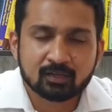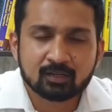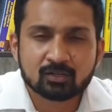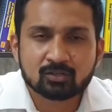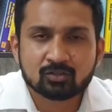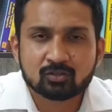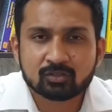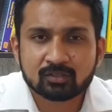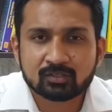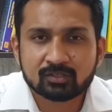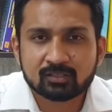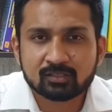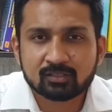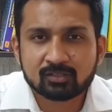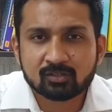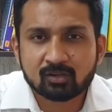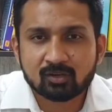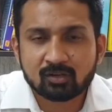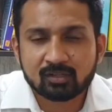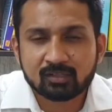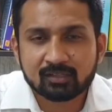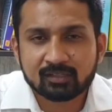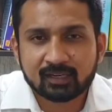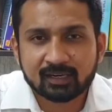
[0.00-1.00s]
So this is
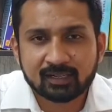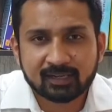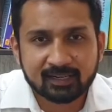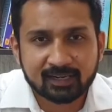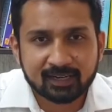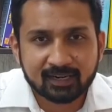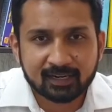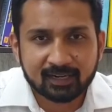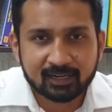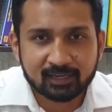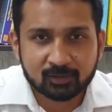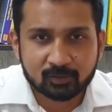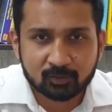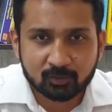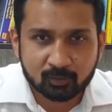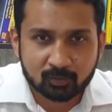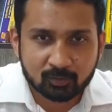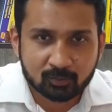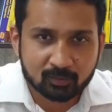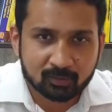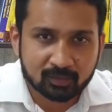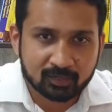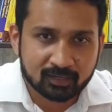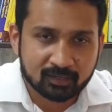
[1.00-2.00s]
all that I had
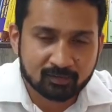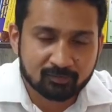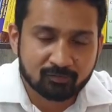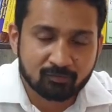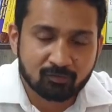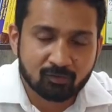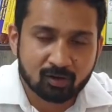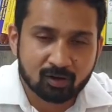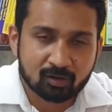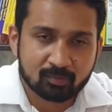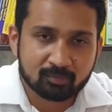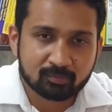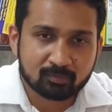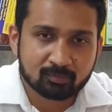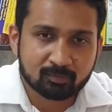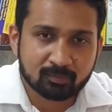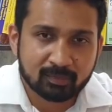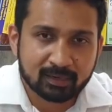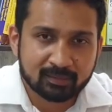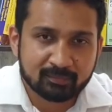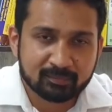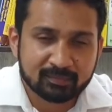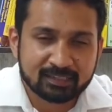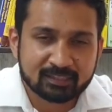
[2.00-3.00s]
to inform
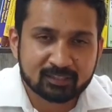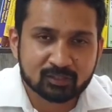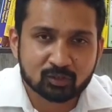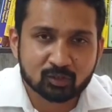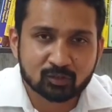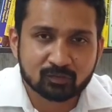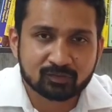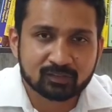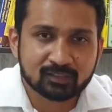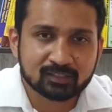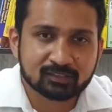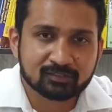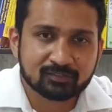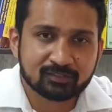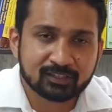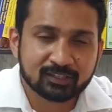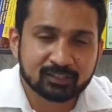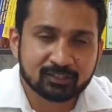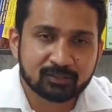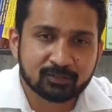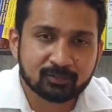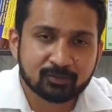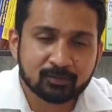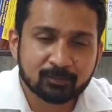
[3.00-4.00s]
by means of this
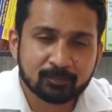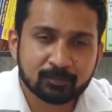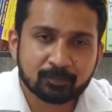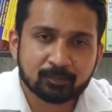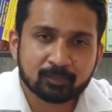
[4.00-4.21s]
video.